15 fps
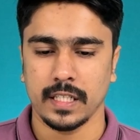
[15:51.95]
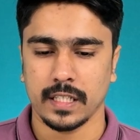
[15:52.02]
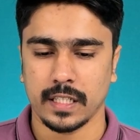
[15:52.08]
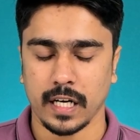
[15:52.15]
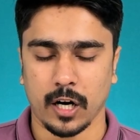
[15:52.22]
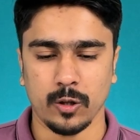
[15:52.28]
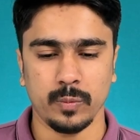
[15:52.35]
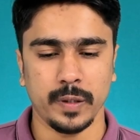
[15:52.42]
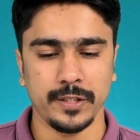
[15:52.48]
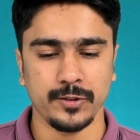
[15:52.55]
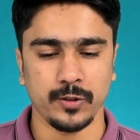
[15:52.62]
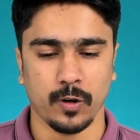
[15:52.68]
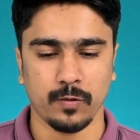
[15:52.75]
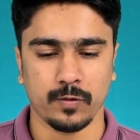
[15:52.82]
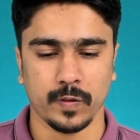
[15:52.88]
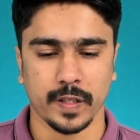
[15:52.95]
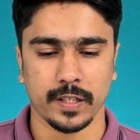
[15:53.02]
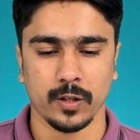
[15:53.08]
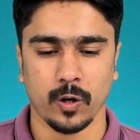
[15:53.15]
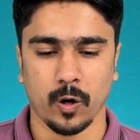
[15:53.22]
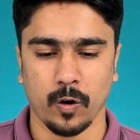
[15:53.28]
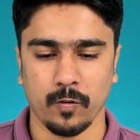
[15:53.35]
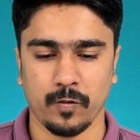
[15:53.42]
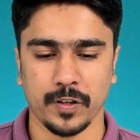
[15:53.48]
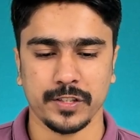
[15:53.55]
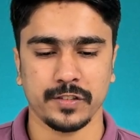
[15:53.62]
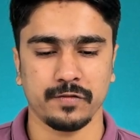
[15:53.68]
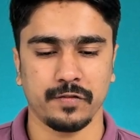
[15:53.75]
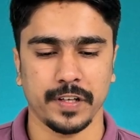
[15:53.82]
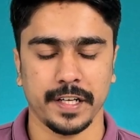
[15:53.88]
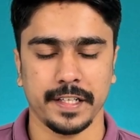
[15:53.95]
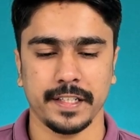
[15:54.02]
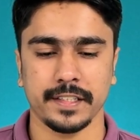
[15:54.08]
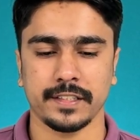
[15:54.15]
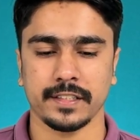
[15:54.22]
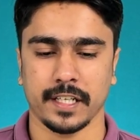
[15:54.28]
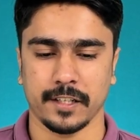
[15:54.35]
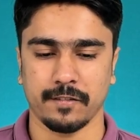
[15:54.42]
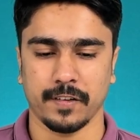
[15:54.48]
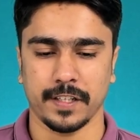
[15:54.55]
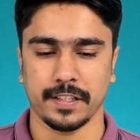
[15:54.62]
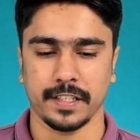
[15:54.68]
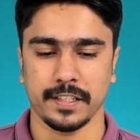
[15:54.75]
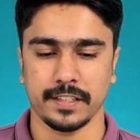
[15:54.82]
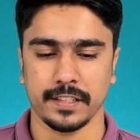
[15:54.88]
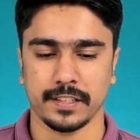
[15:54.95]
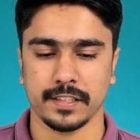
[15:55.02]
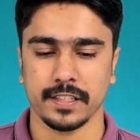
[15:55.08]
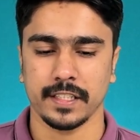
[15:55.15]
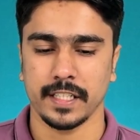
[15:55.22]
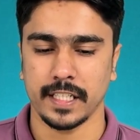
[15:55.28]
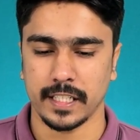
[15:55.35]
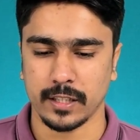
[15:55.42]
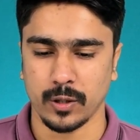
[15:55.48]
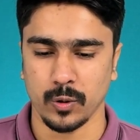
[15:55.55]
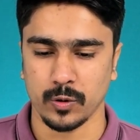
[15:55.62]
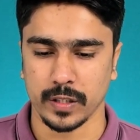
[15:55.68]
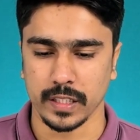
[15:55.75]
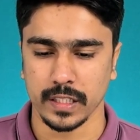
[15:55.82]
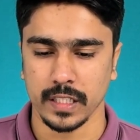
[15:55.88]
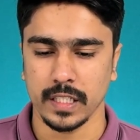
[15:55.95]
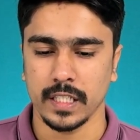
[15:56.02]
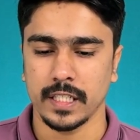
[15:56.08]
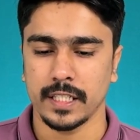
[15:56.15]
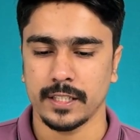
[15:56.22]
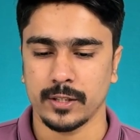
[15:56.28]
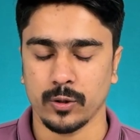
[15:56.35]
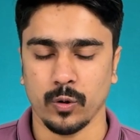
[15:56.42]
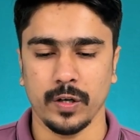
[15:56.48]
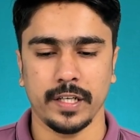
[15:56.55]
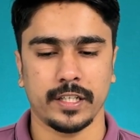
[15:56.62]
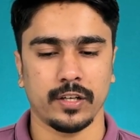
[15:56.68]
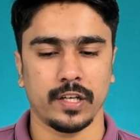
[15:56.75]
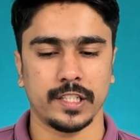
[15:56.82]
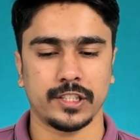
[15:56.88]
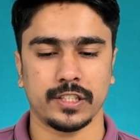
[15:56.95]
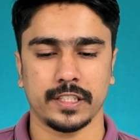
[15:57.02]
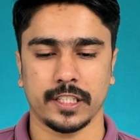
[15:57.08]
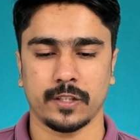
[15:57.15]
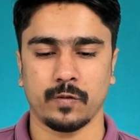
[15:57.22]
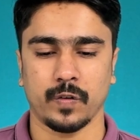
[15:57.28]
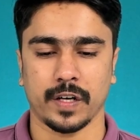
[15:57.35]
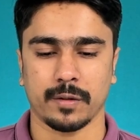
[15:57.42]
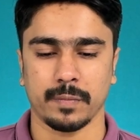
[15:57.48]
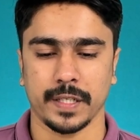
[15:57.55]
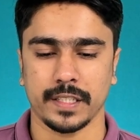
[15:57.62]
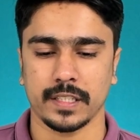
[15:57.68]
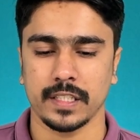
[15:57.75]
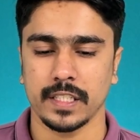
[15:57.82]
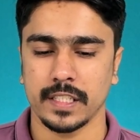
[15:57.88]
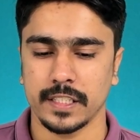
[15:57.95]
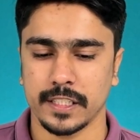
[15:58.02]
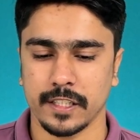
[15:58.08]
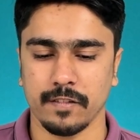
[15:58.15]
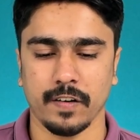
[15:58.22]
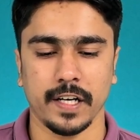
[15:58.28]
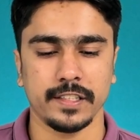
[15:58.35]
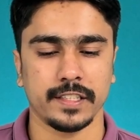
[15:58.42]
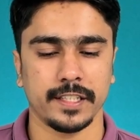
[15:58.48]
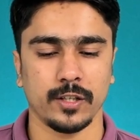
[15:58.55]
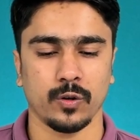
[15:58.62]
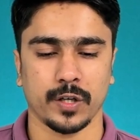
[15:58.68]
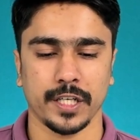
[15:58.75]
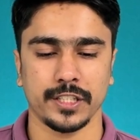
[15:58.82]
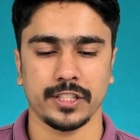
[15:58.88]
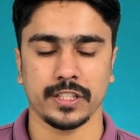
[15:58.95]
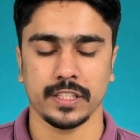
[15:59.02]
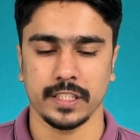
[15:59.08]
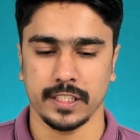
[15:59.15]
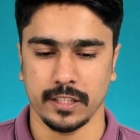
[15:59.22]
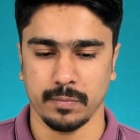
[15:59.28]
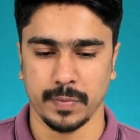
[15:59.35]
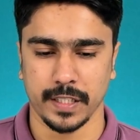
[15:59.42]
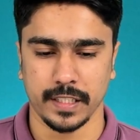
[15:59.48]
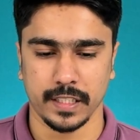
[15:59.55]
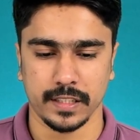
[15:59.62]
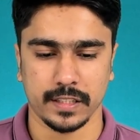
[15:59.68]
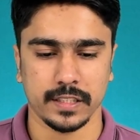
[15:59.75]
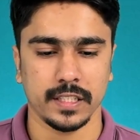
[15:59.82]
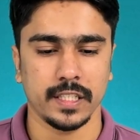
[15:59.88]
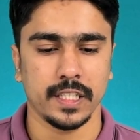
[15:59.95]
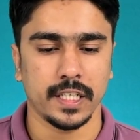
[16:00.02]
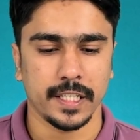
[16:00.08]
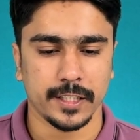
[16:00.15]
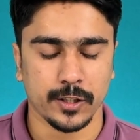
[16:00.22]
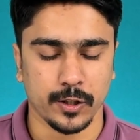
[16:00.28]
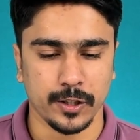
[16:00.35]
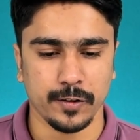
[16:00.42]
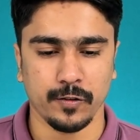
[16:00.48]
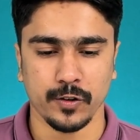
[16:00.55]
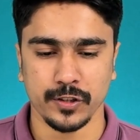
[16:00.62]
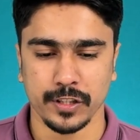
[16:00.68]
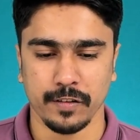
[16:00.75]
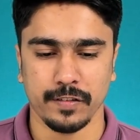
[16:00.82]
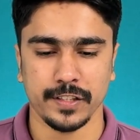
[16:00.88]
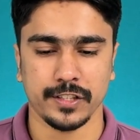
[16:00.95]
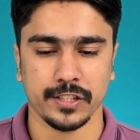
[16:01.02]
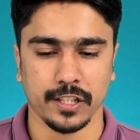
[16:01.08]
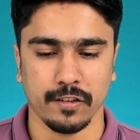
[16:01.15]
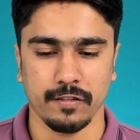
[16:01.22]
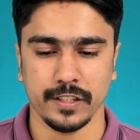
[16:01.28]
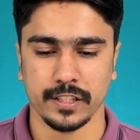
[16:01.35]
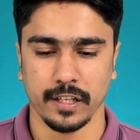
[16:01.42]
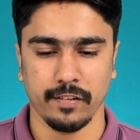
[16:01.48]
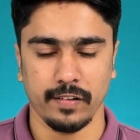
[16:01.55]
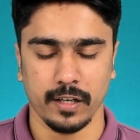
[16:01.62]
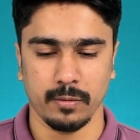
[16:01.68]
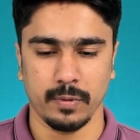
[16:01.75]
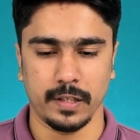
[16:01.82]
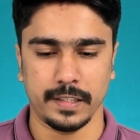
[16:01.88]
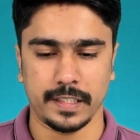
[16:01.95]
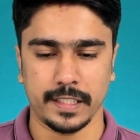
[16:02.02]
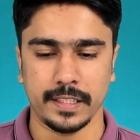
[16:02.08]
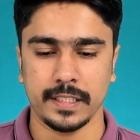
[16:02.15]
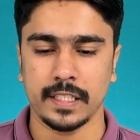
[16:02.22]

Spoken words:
Cloud-based software offers various advantages including no installation requirement, device and location independence, 24/7 service availability,